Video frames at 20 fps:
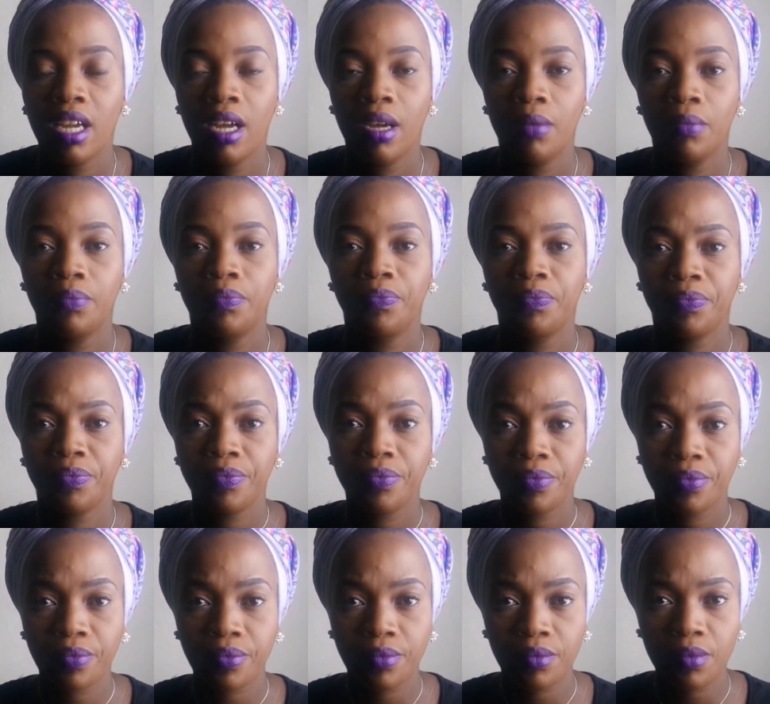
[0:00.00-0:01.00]

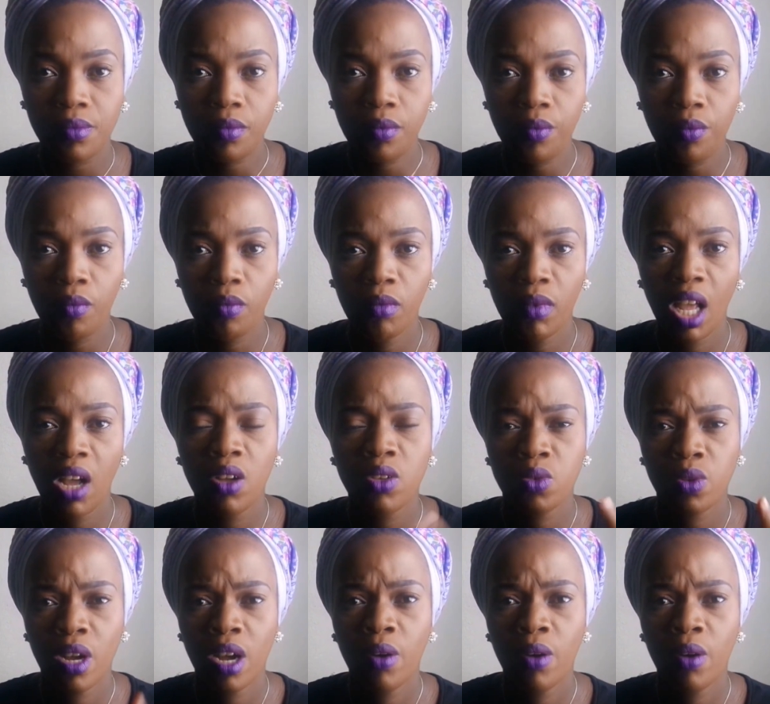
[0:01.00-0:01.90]
I